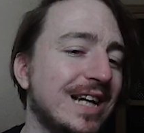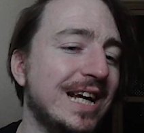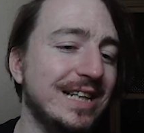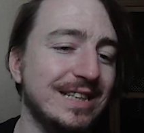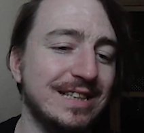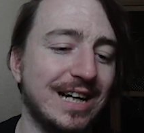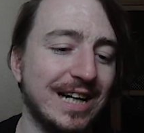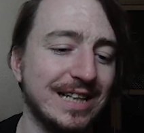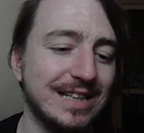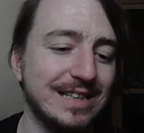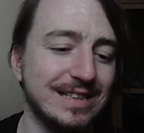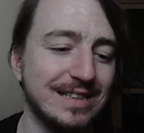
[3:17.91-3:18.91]
8,
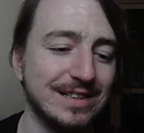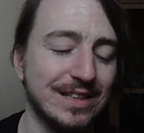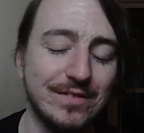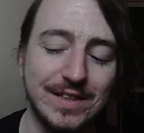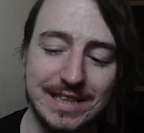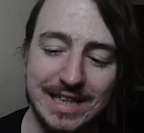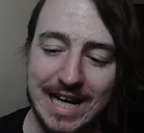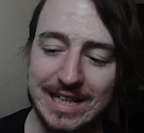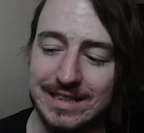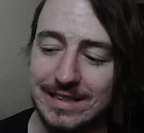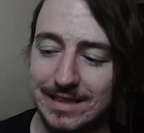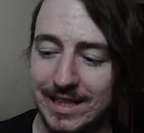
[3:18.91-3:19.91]
I love that they
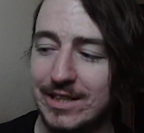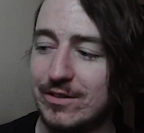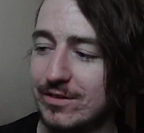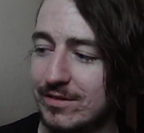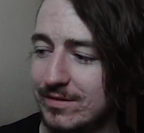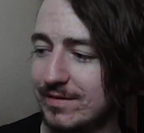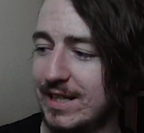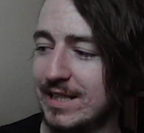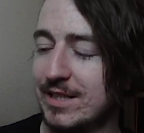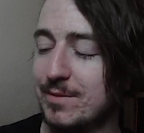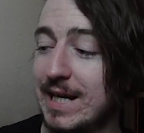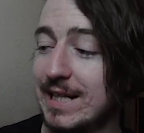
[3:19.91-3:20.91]
added it later,
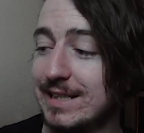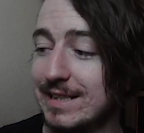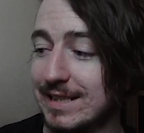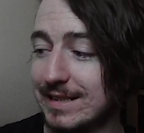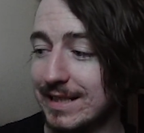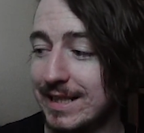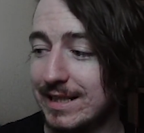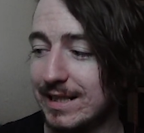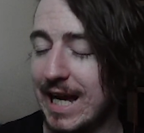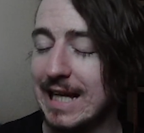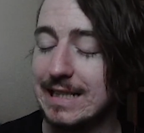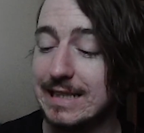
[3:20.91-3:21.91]
and them editing it
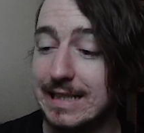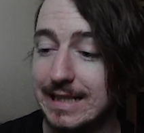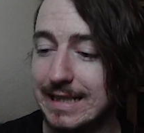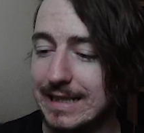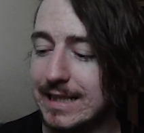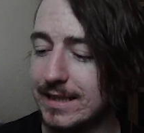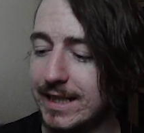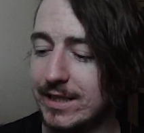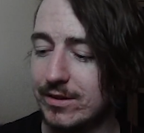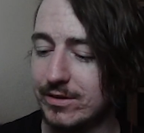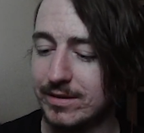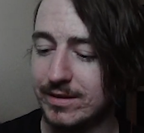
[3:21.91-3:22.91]

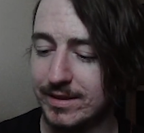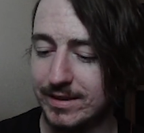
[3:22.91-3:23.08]
later.